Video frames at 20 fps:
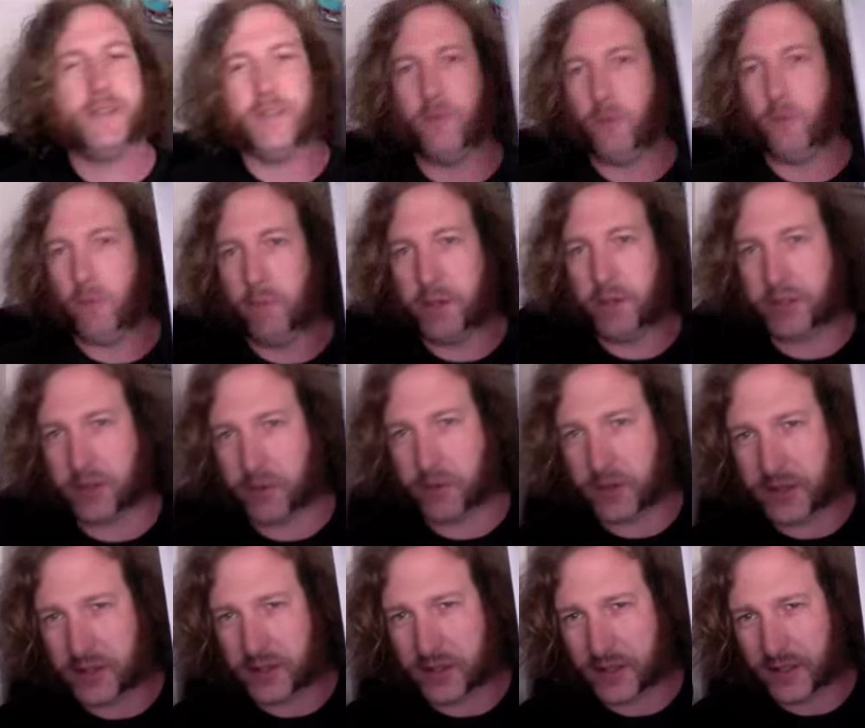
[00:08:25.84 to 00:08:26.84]
This is the
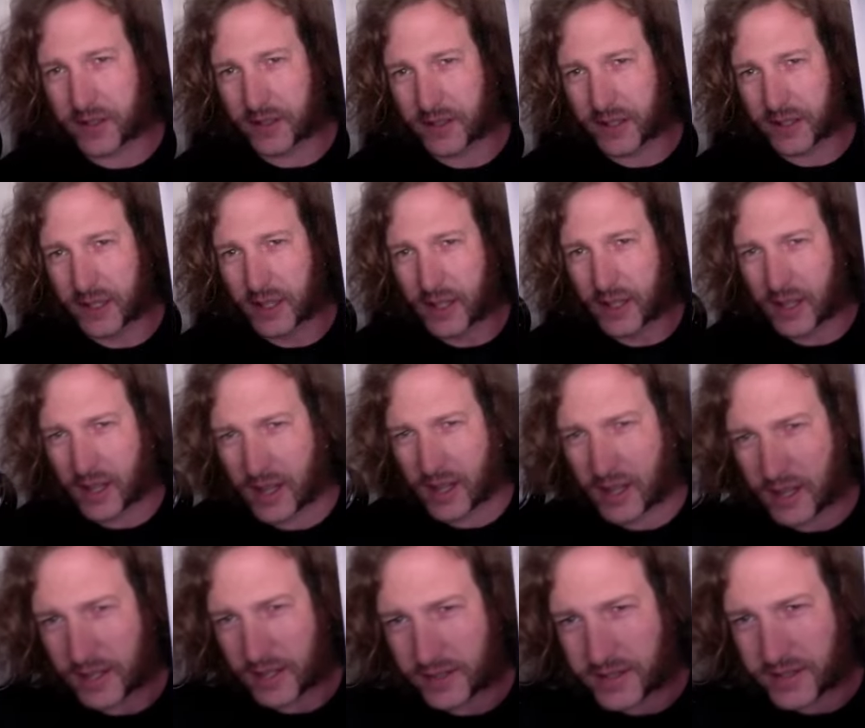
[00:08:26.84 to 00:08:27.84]
Mr. Wizard.
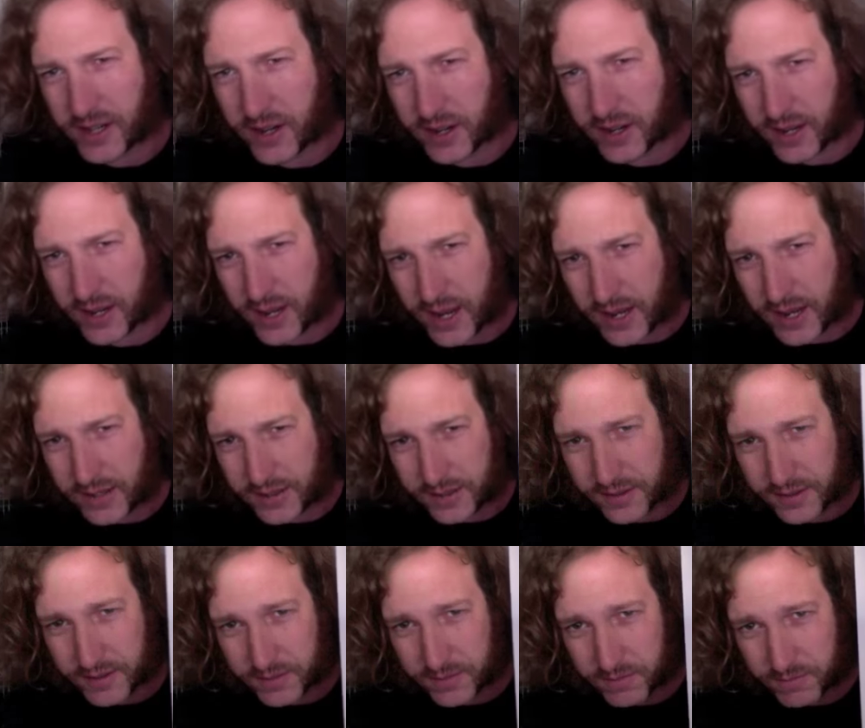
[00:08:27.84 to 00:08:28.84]
Derek
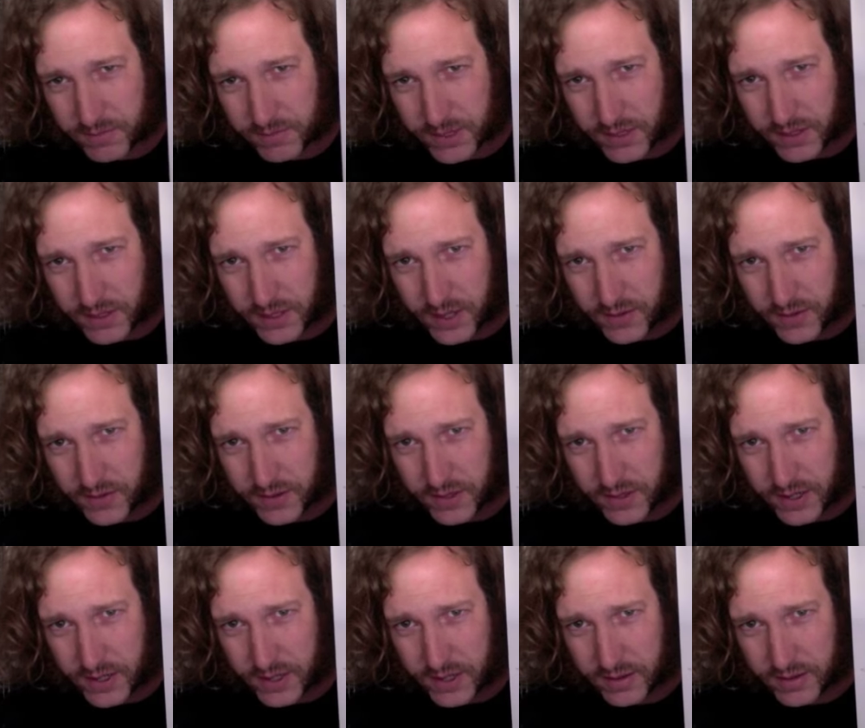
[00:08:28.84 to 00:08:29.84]
Hess did the
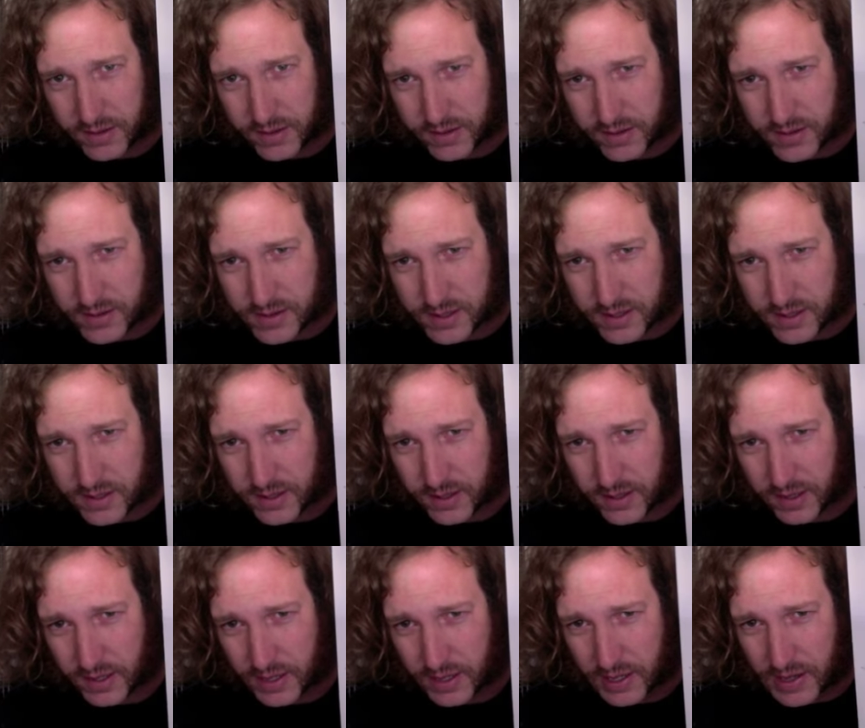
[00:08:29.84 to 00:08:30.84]
cover there.
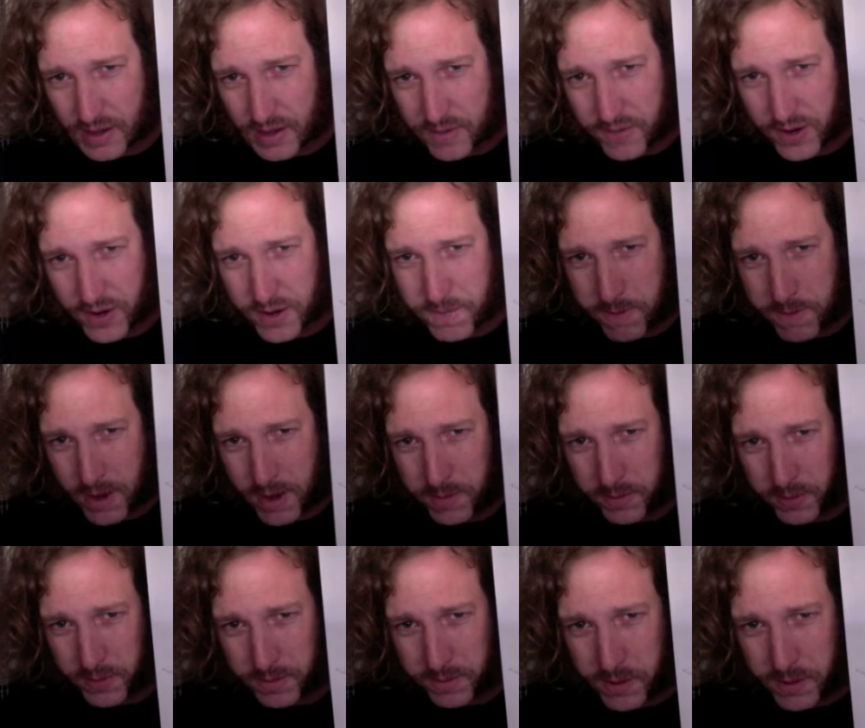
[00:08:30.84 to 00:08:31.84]
He's a
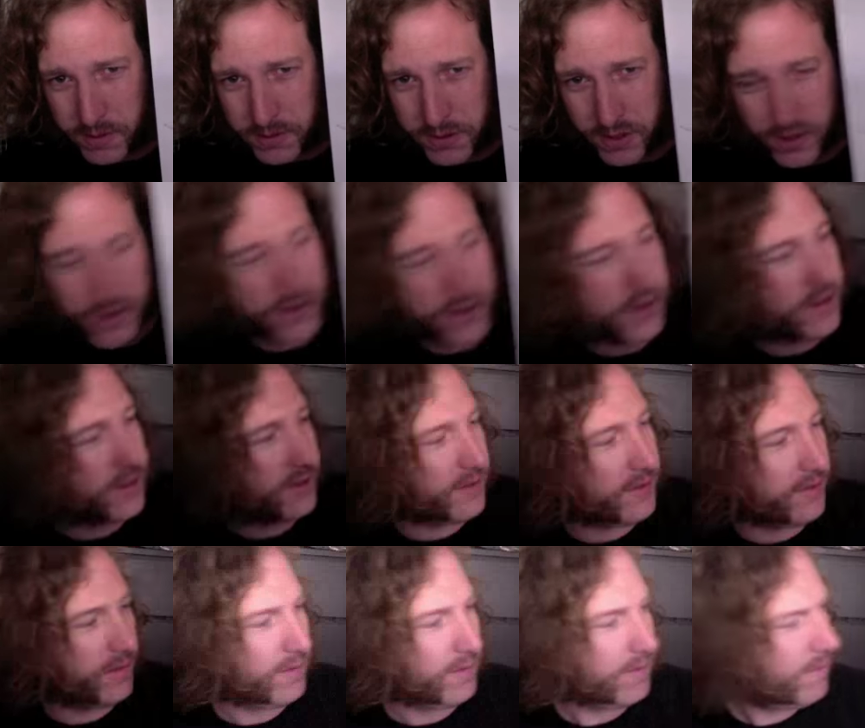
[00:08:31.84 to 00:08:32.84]
very popular poster
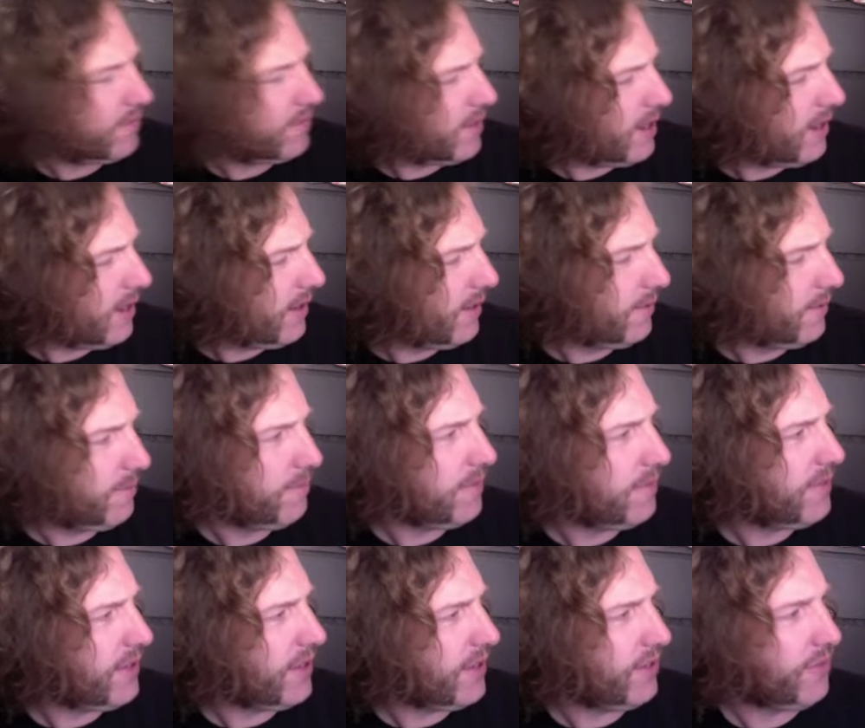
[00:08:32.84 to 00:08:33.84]
artist.
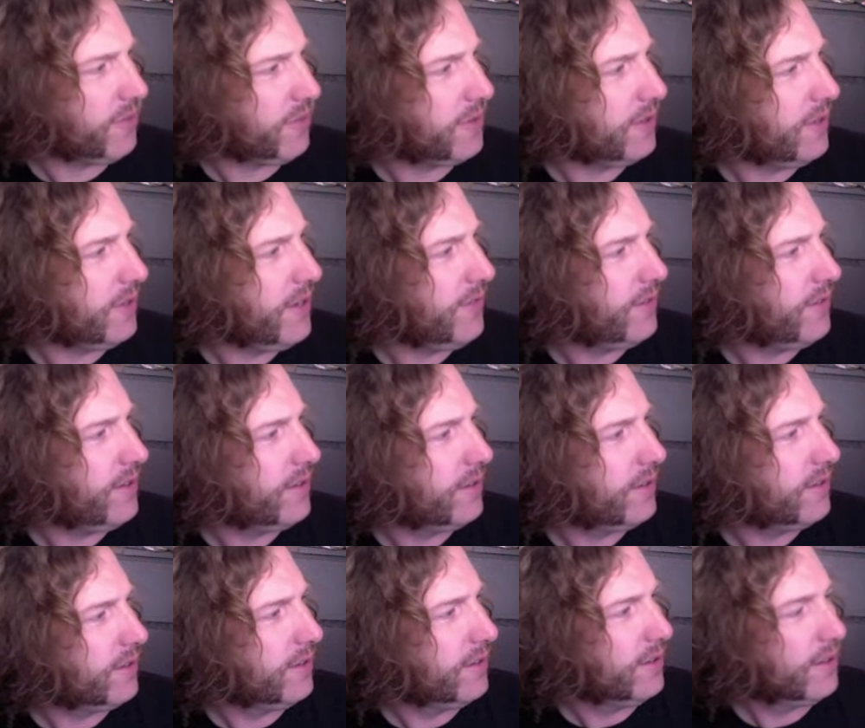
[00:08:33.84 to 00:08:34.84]
I think he's from
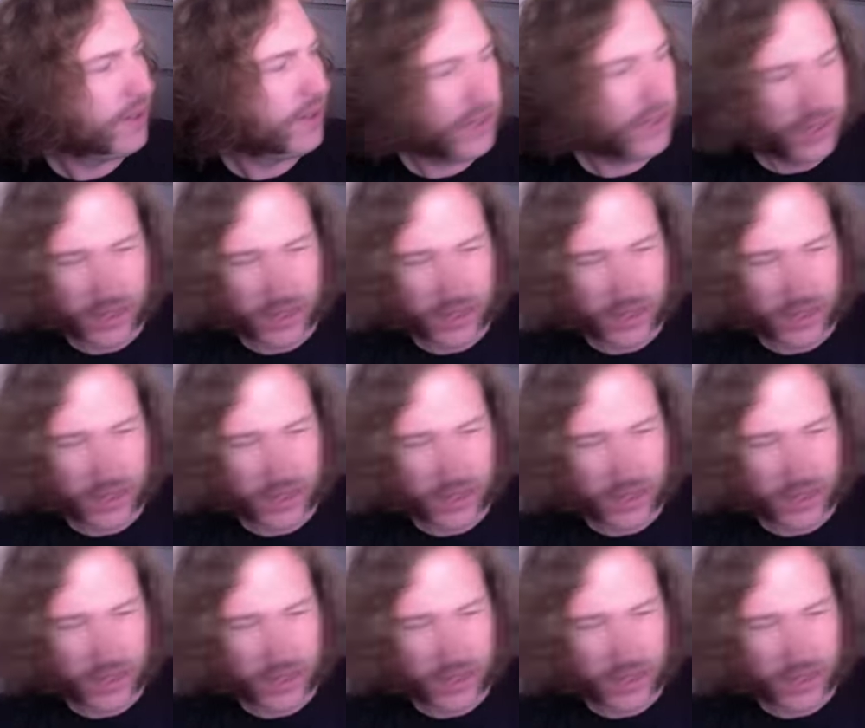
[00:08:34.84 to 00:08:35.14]
Cleveland.